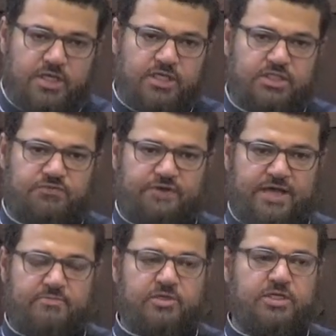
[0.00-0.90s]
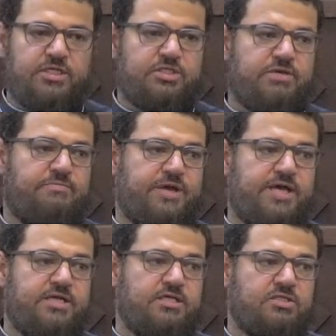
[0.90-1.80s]
his family, his
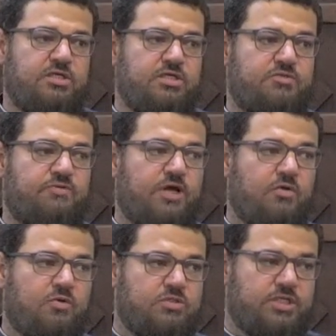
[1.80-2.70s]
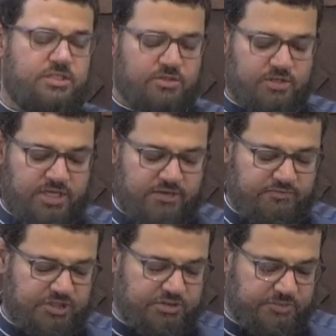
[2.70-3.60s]
companions, and his followers until the Day of
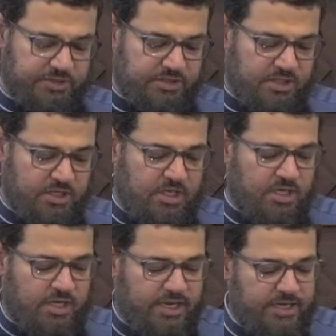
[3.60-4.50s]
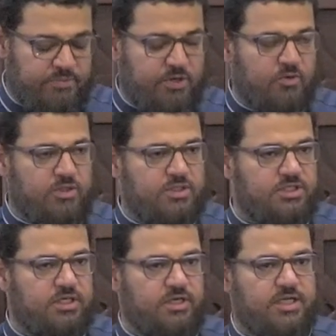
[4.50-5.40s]
Judgment. I bear witness
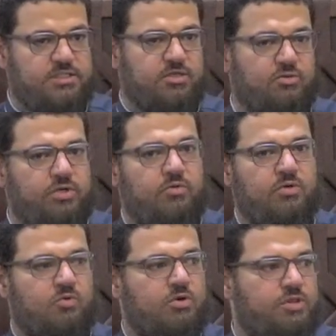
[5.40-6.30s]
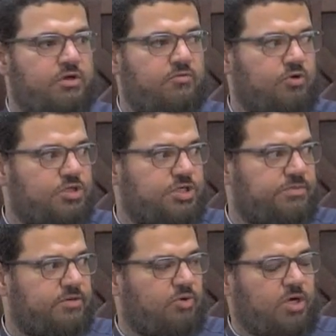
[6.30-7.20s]
that Allah is the only one worthy of worship
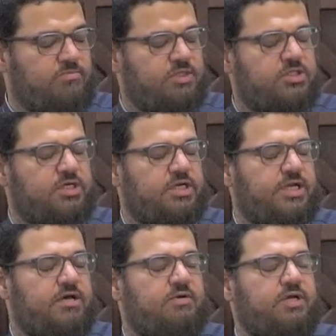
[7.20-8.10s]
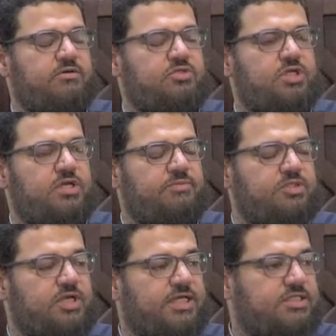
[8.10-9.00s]
and Muhammad sallallahu alayhi wa sallam
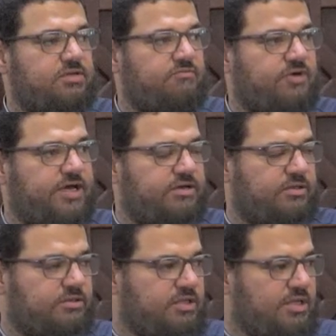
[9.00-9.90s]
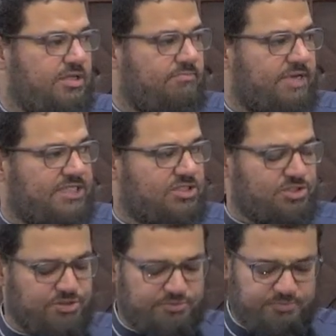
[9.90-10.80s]
his last and final
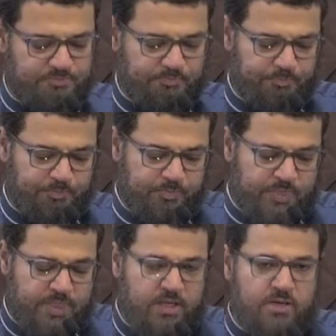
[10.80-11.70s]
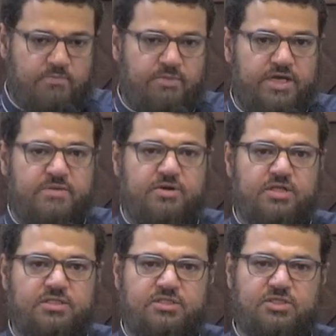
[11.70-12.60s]
messenger. My dear
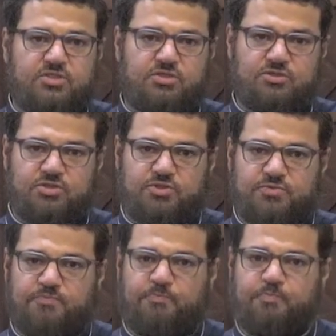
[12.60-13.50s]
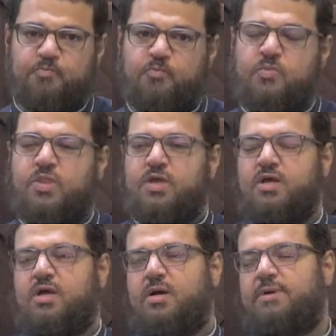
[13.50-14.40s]
brothers and sisters,
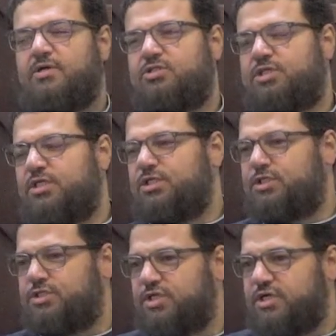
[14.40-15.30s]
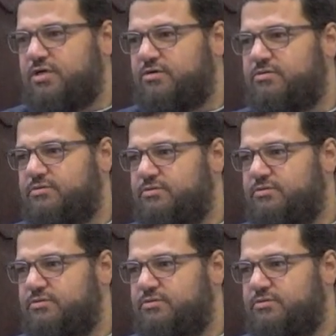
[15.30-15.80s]
about 10 years ago,